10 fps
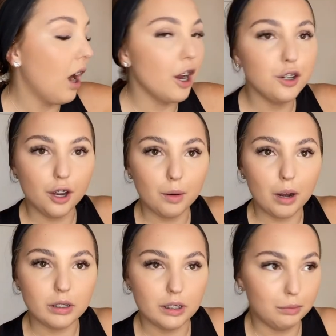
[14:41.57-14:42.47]
I know
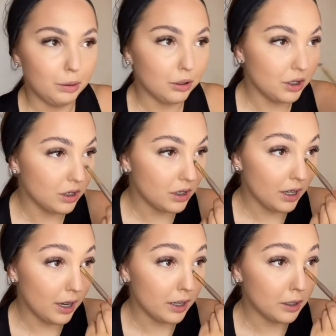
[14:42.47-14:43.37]
I'll still be watching
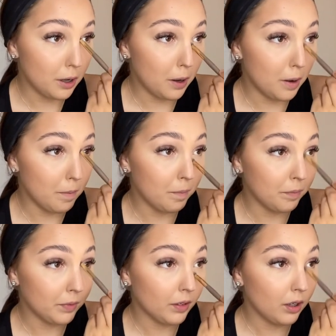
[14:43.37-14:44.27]
Sid on